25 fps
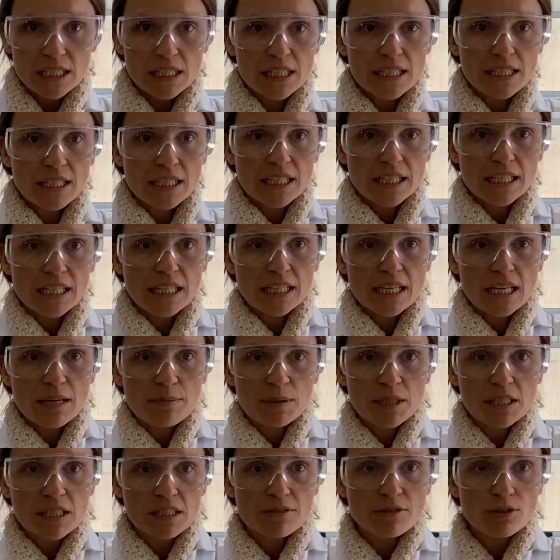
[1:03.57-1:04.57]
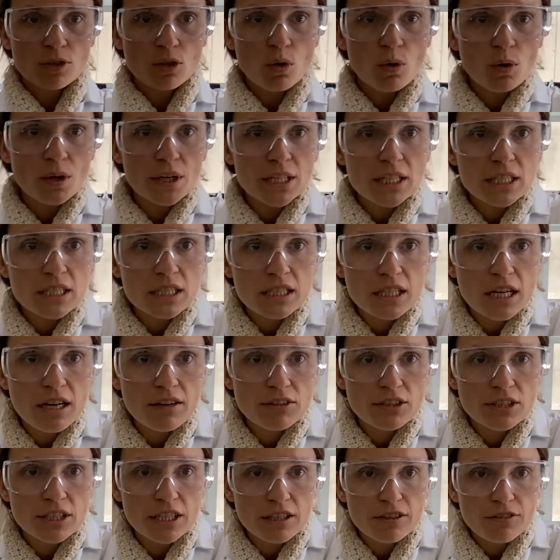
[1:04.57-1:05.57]
to need a piece of cork
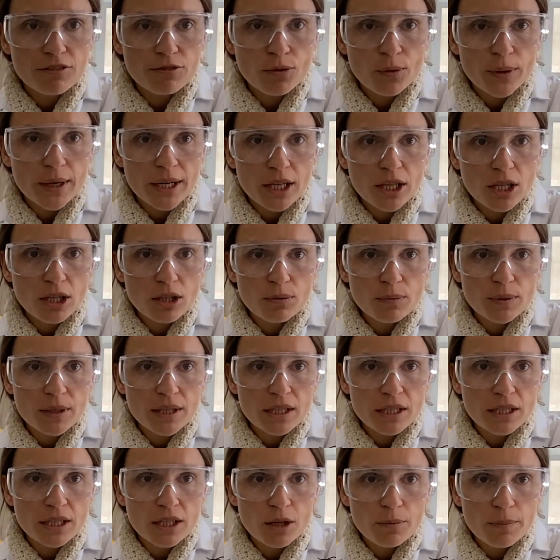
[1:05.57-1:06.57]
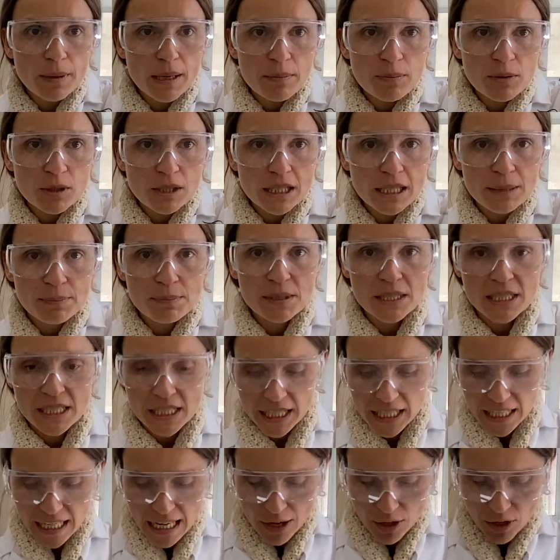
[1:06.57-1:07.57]
covered in foil with a little paper clip
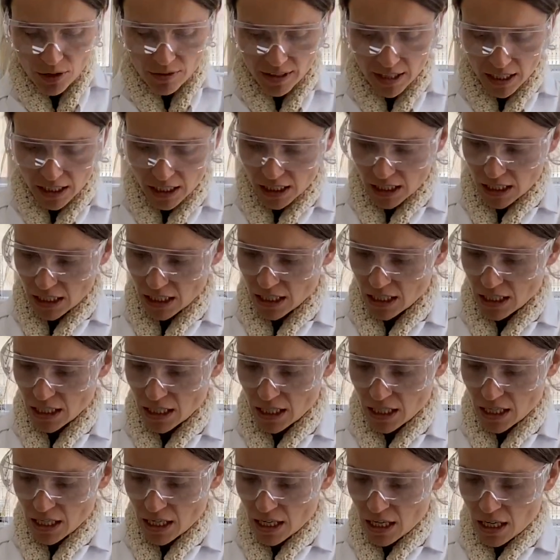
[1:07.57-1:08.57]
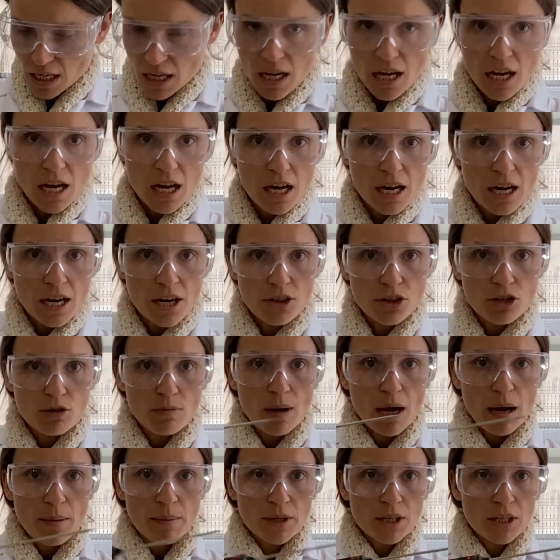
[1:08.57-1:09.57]
sticking out of it, a
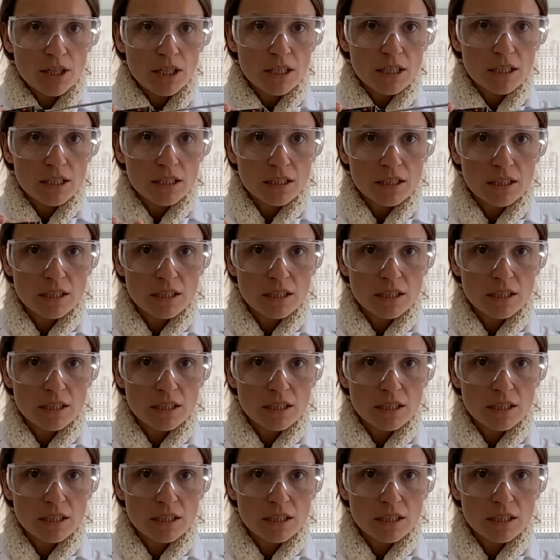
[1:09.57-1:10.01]
thermometer,